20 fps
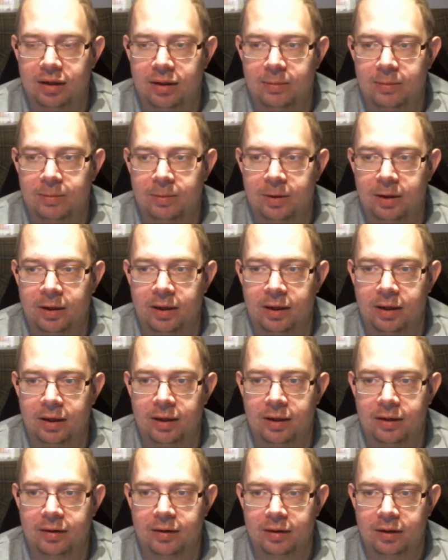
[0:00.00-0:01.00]

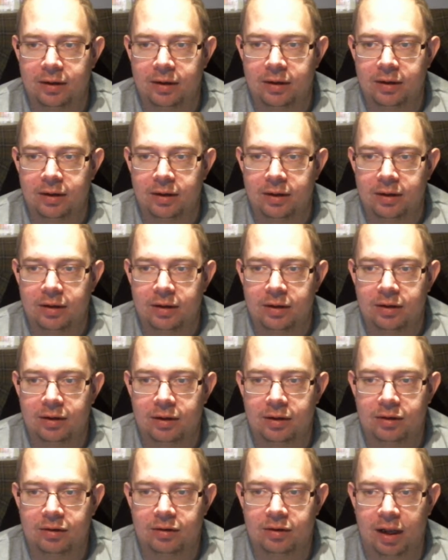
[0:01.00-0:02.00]
but
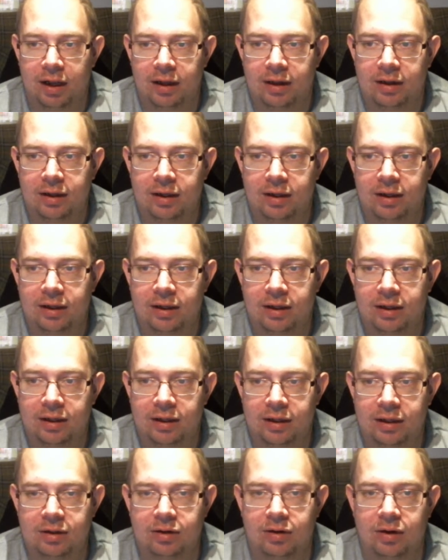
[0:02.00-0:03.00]
sadly
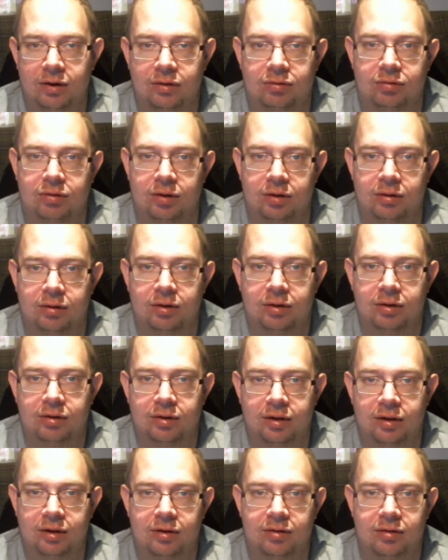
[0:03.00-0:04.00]
it got ruined
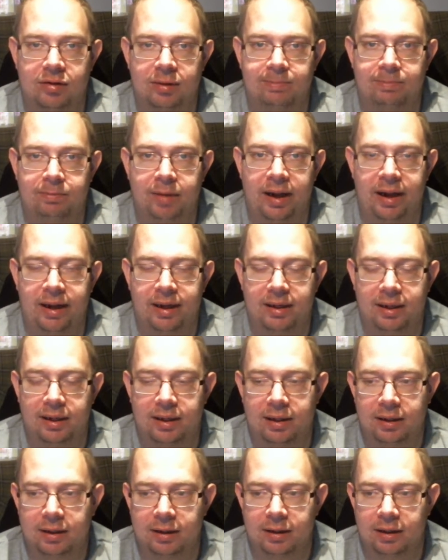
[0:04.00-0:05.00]
in the trip back.
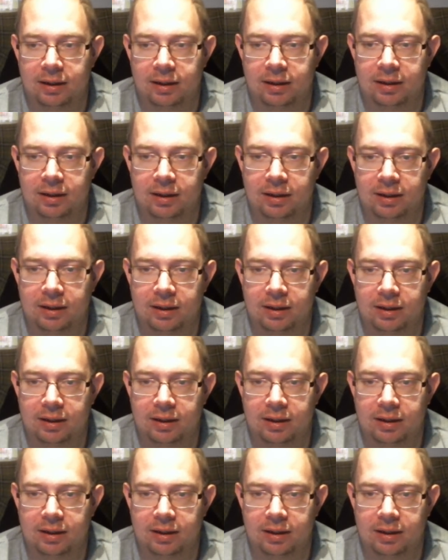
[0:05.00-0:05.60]
Uh,